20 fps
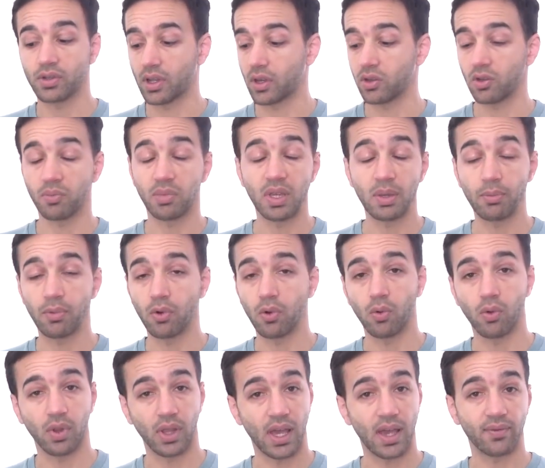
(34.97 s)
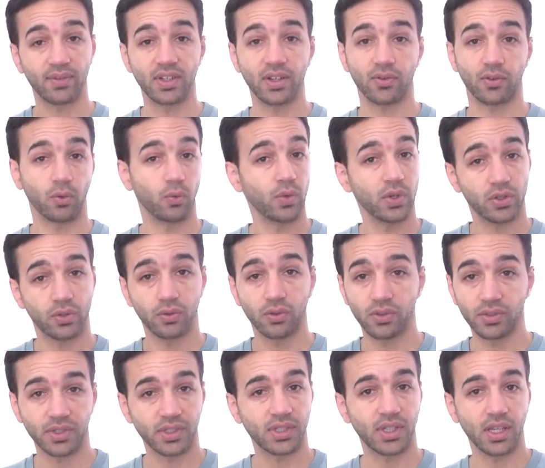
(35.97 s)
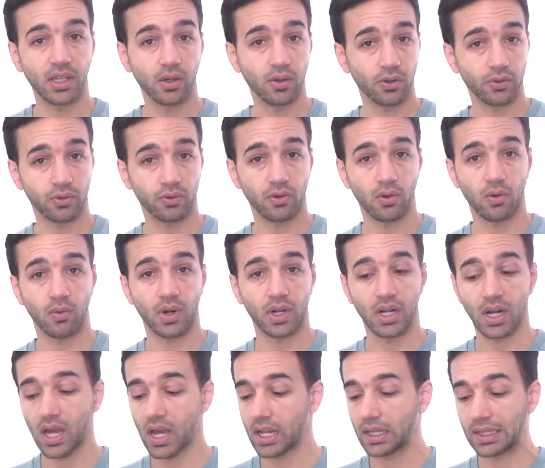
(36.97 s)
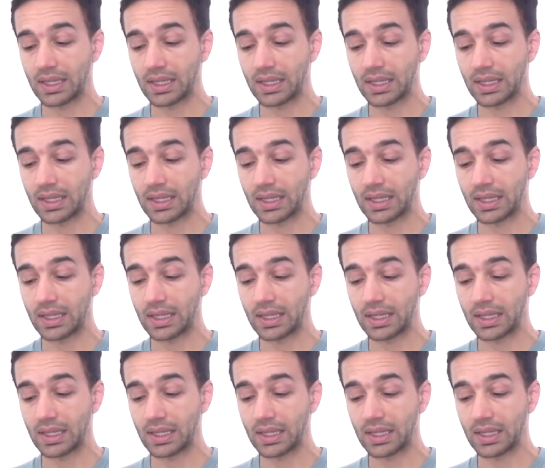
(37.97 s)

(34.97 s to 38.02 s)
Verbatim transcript: Other people will have different rituals that they go through or whatnot,